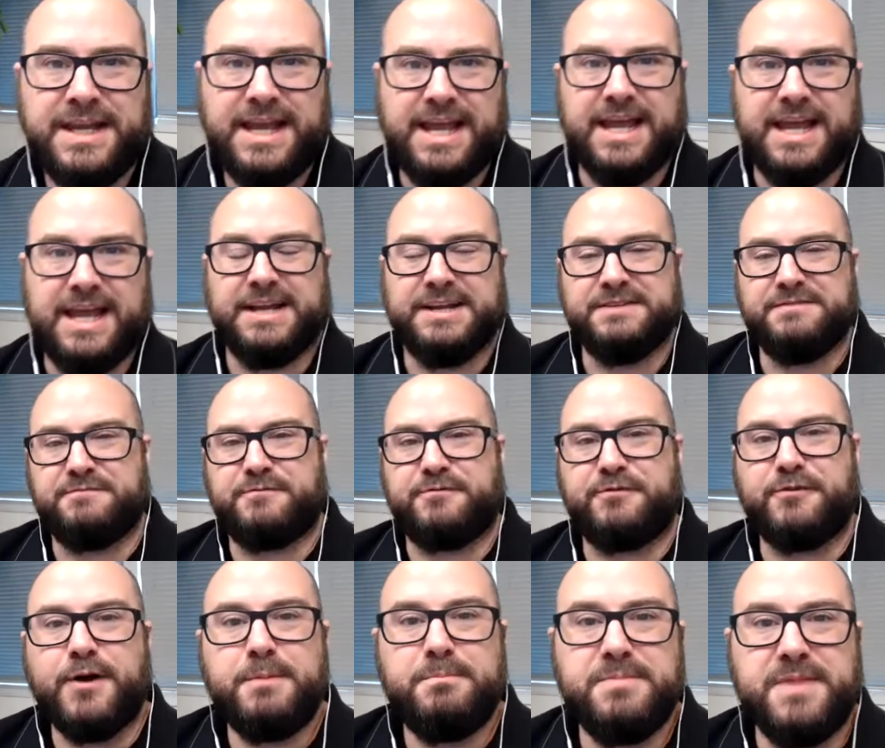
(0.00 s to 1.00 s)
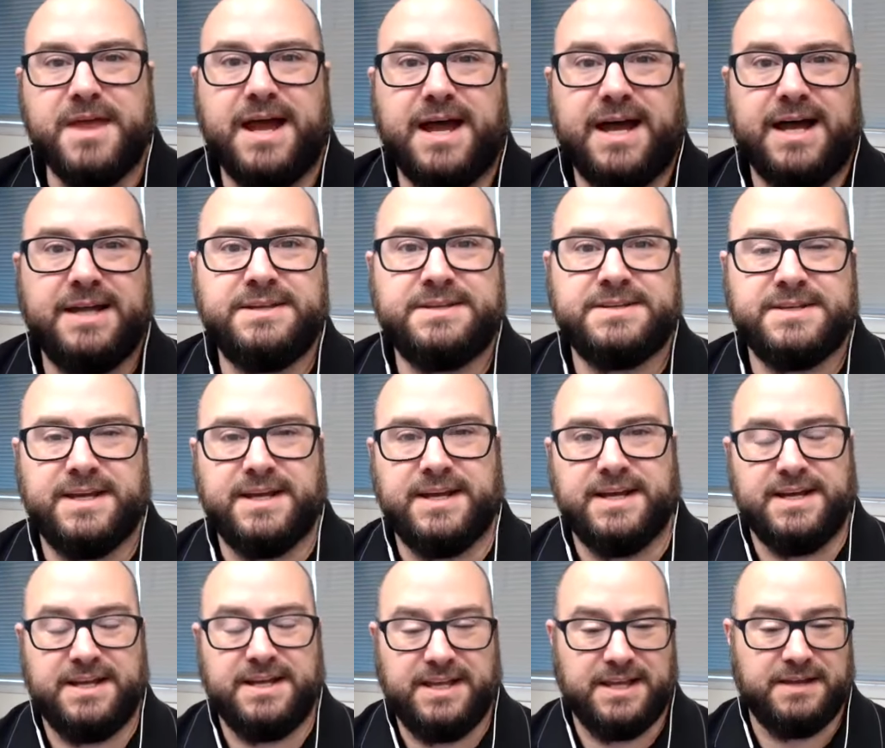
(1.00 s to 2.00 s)
And from that,
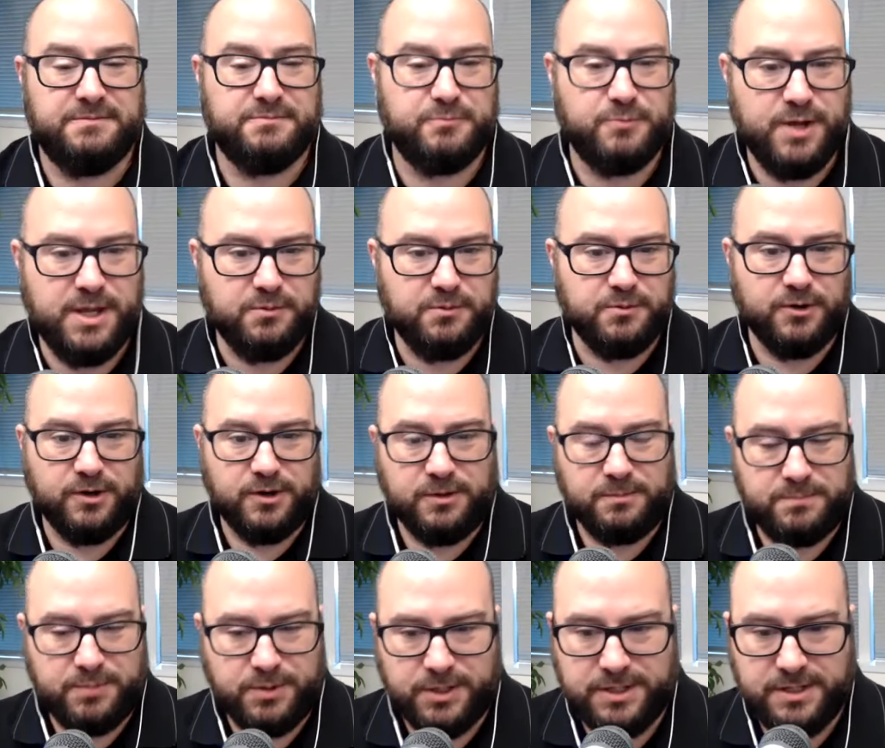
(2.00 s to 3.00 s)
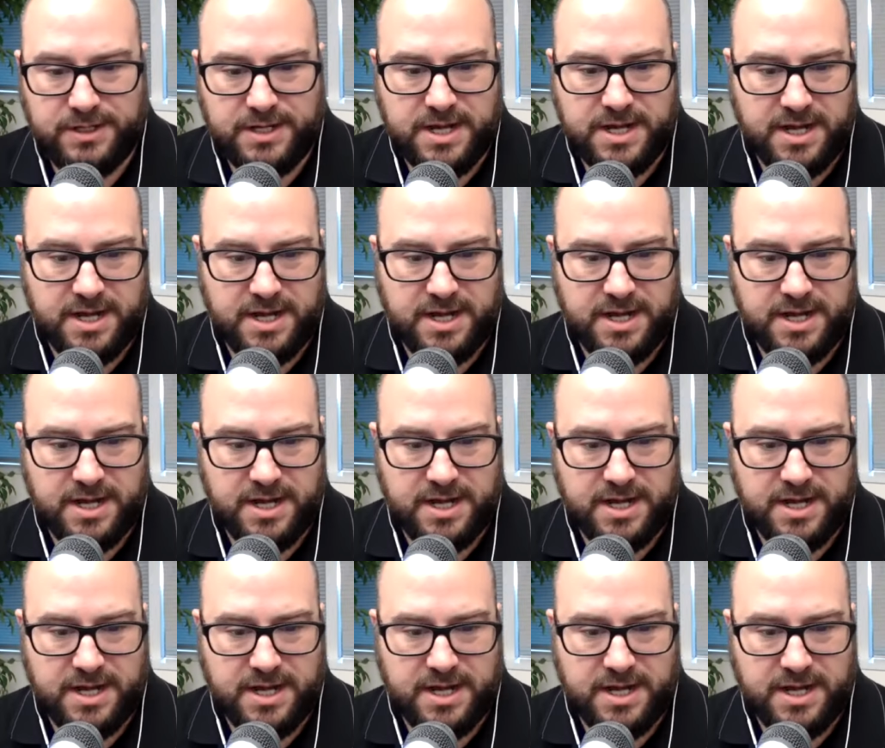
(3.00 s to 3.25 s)
and we were put in